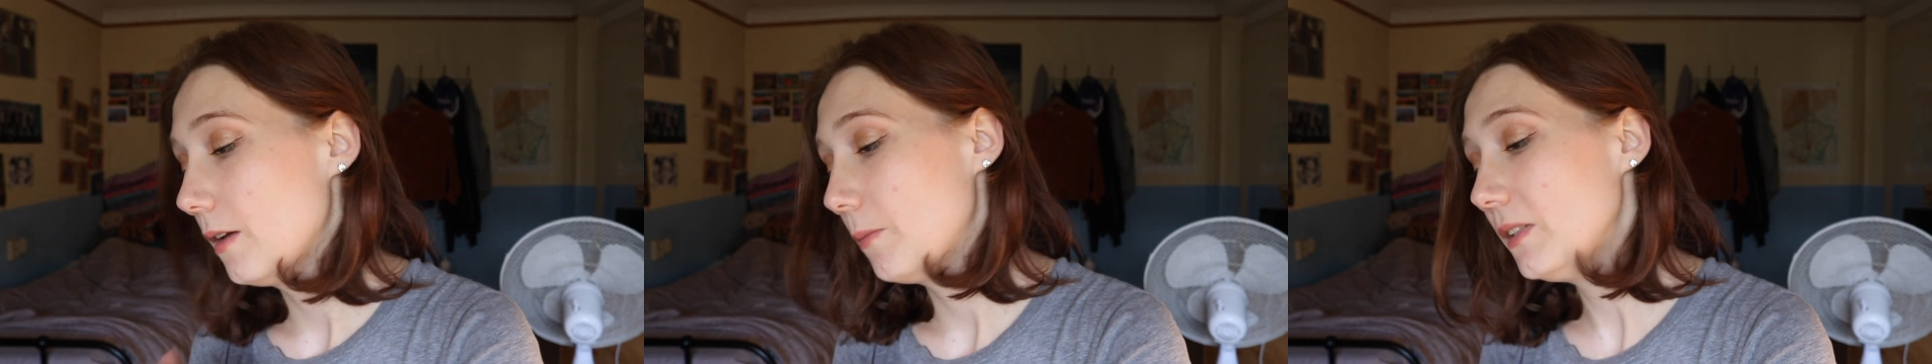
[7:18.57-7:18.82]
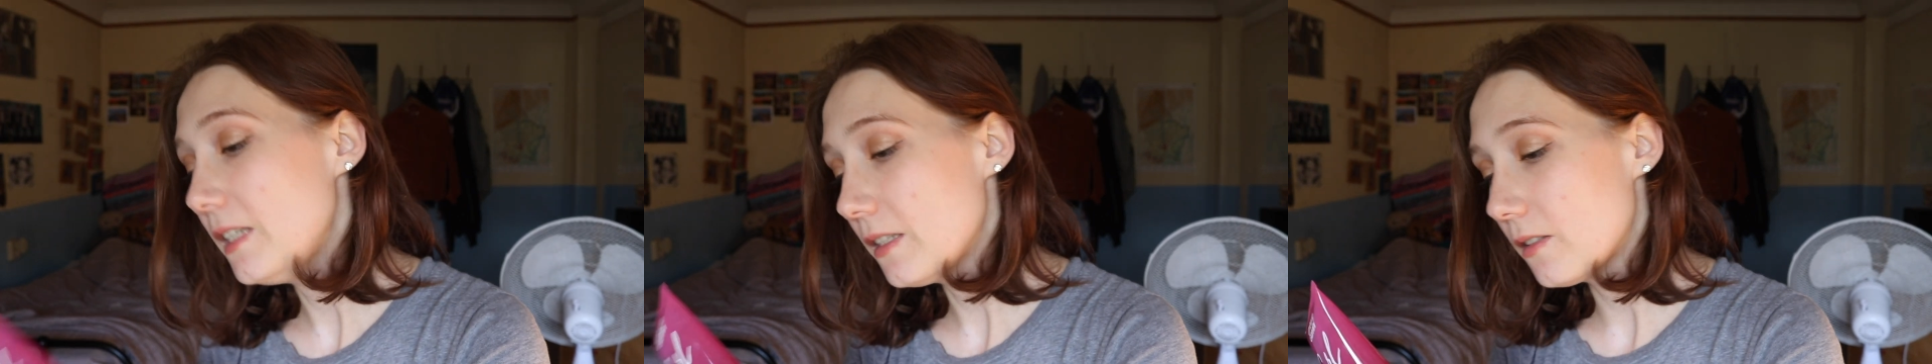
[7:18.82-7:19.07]

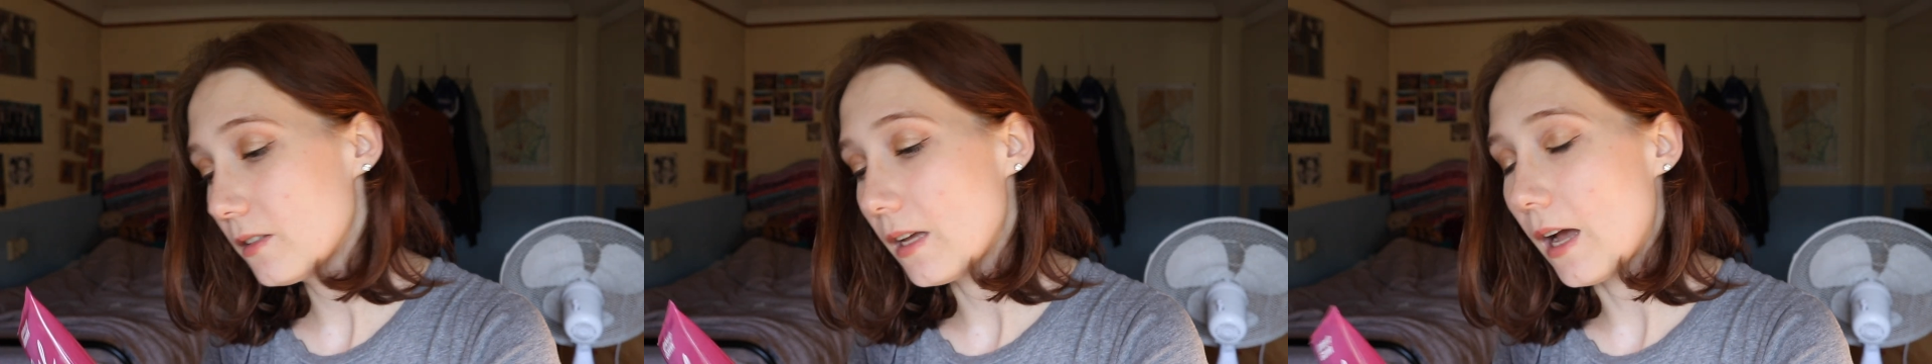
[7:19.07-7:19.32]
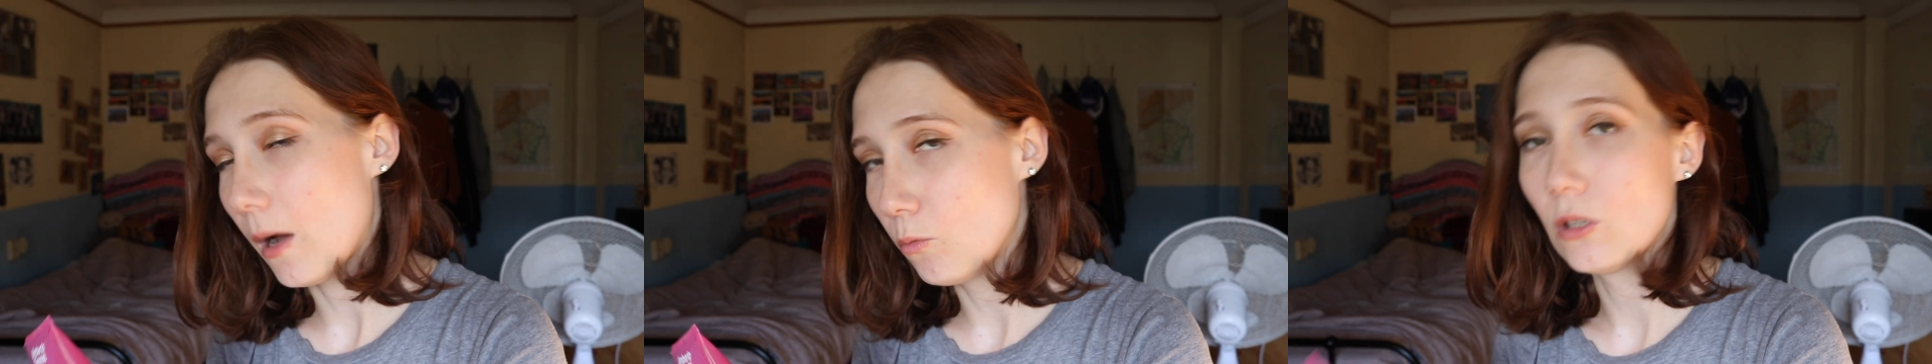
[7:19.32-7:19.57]
But these,
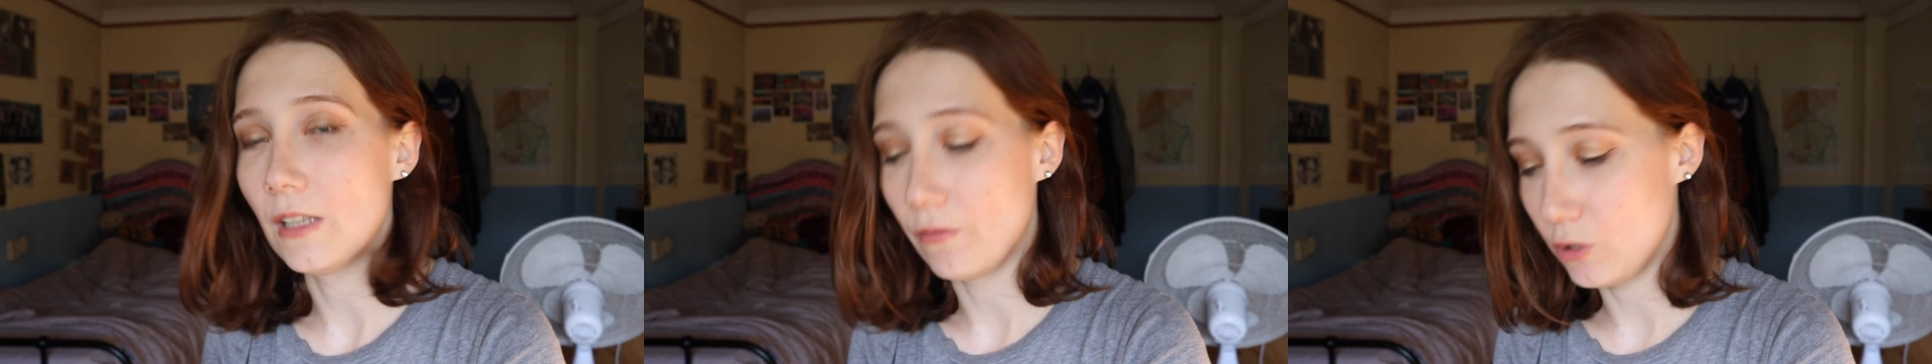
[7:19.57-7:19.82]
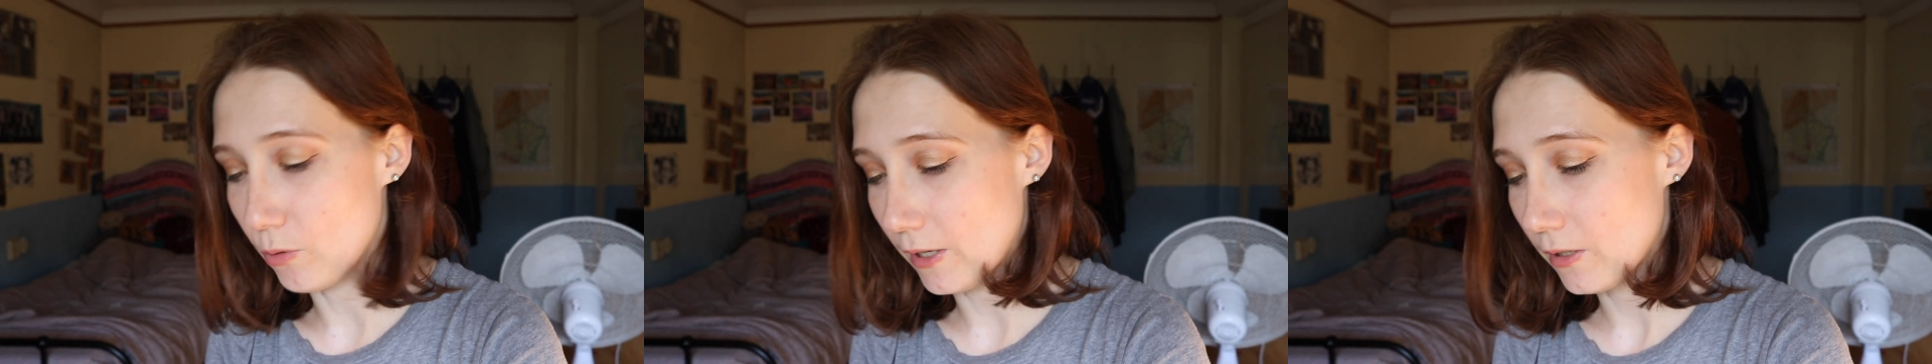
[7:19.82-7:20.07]
I will
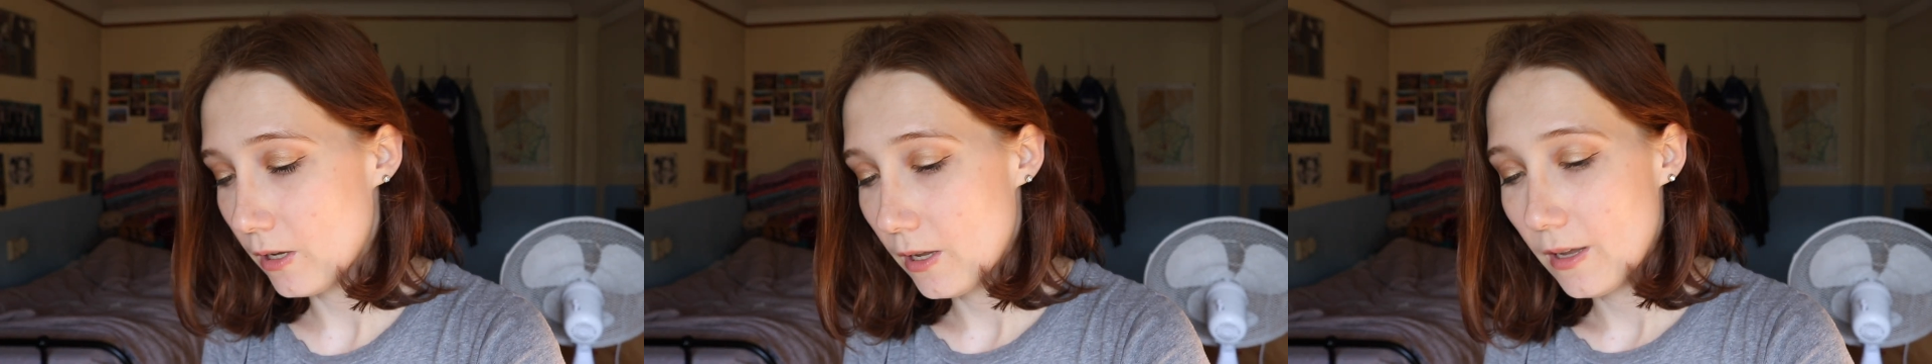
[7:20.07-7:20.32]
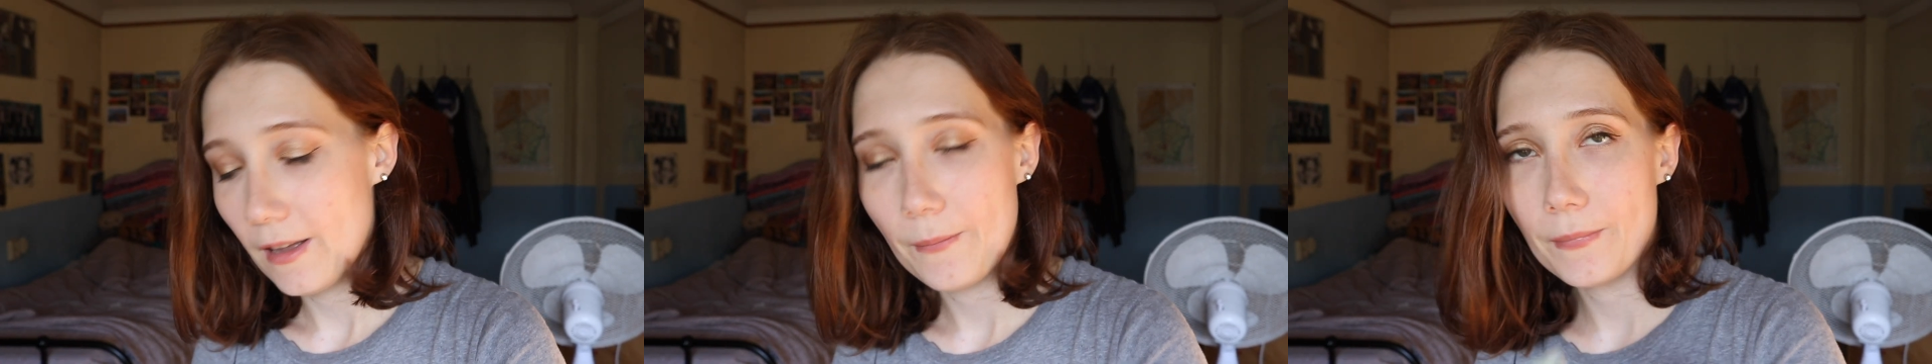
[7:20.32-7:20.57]
definitely try it.
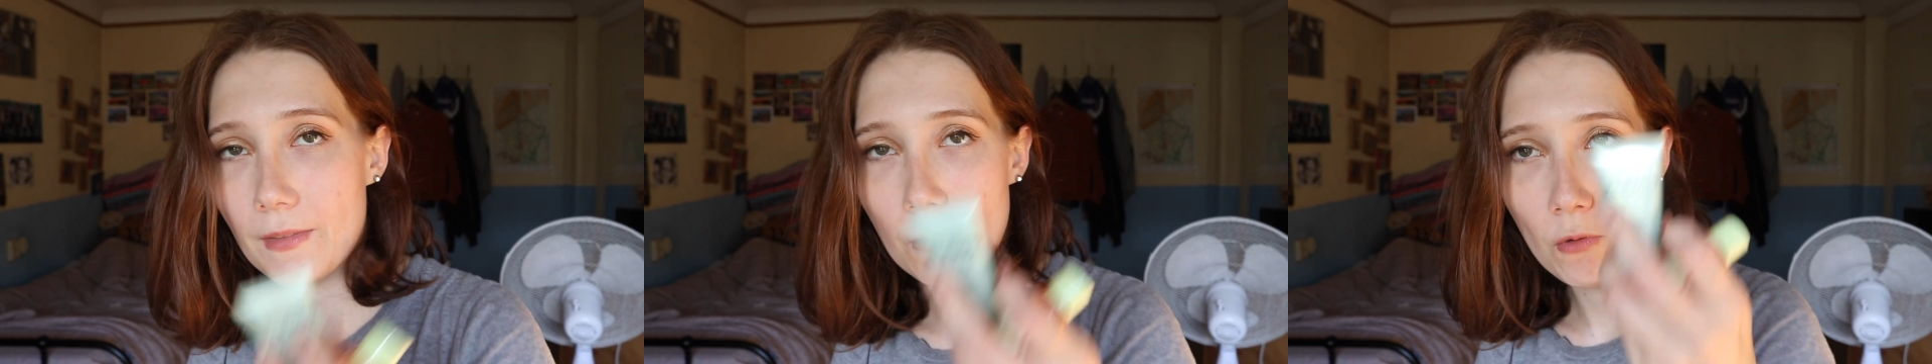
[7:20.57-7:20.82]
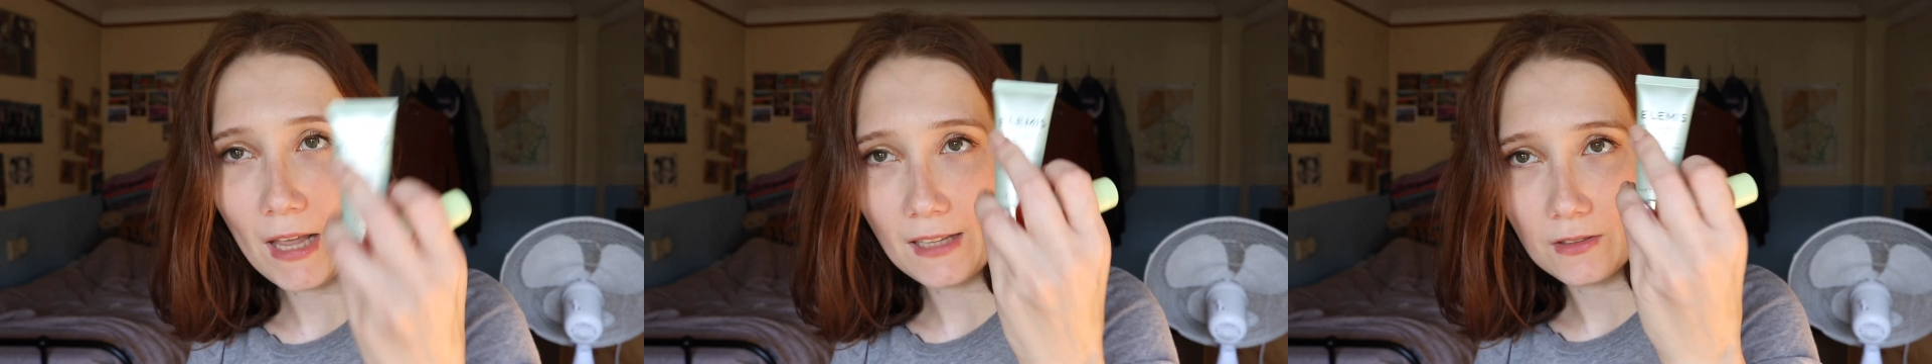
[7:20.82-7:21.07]

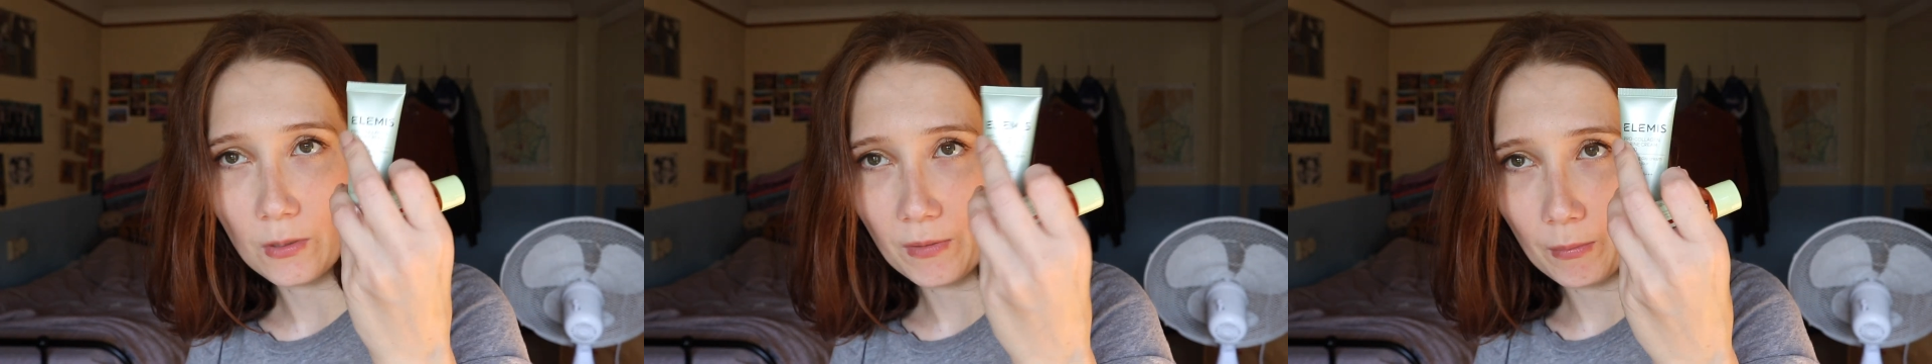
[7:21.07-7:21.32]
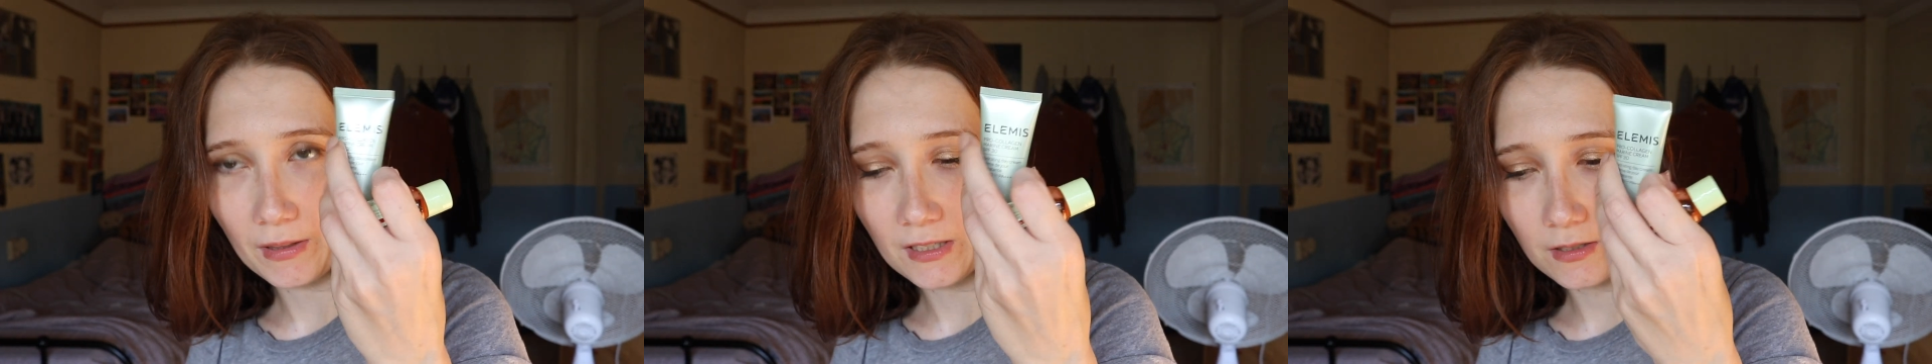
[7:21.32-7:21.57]
We had something
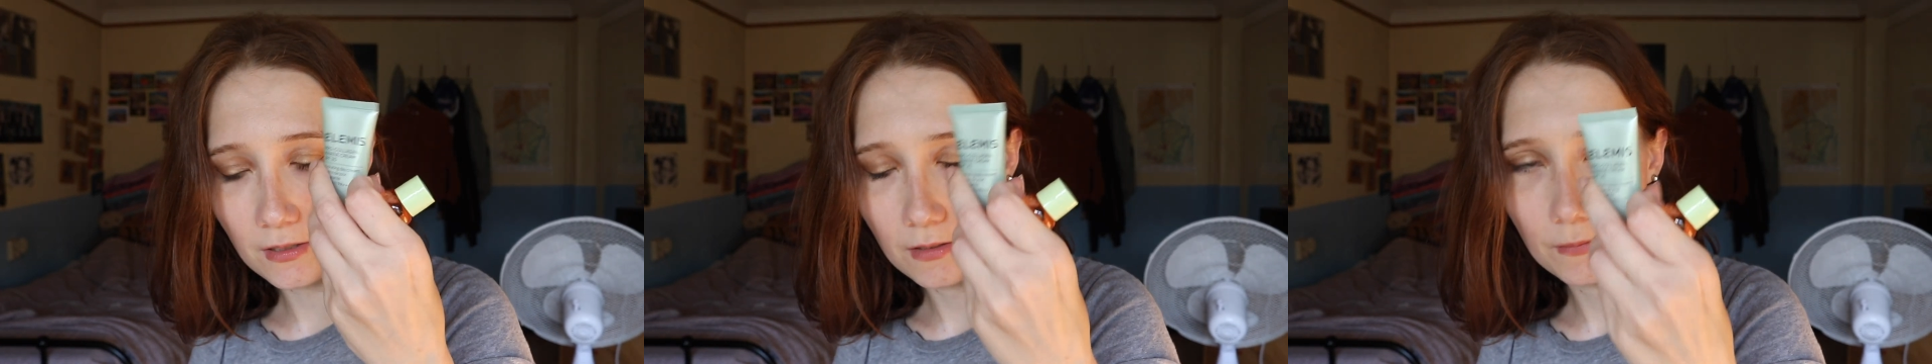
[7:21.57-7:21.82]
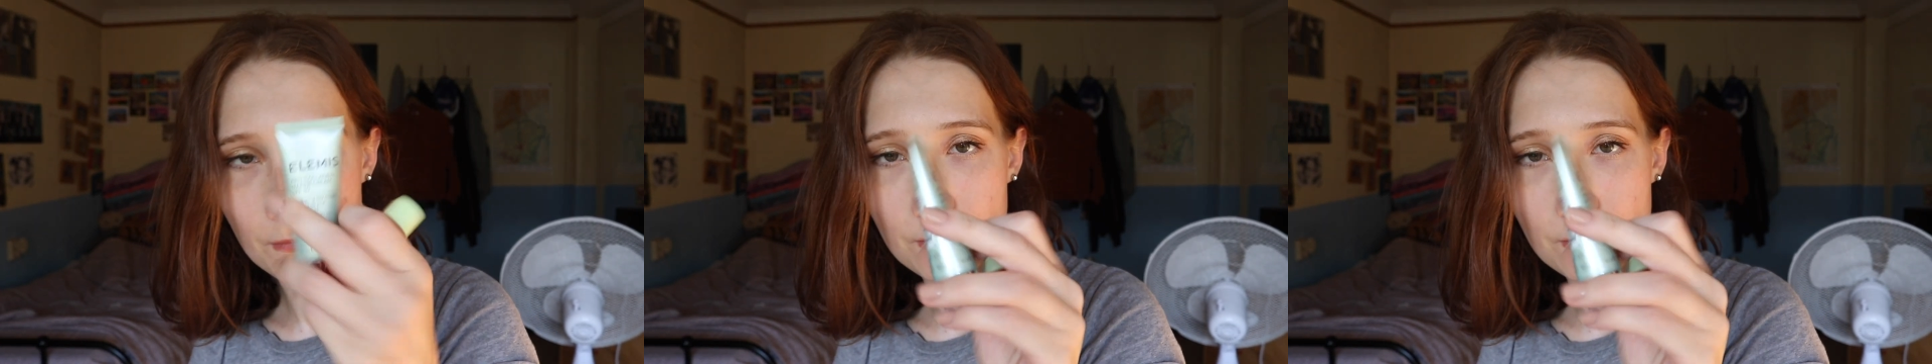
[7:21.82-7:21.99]
about this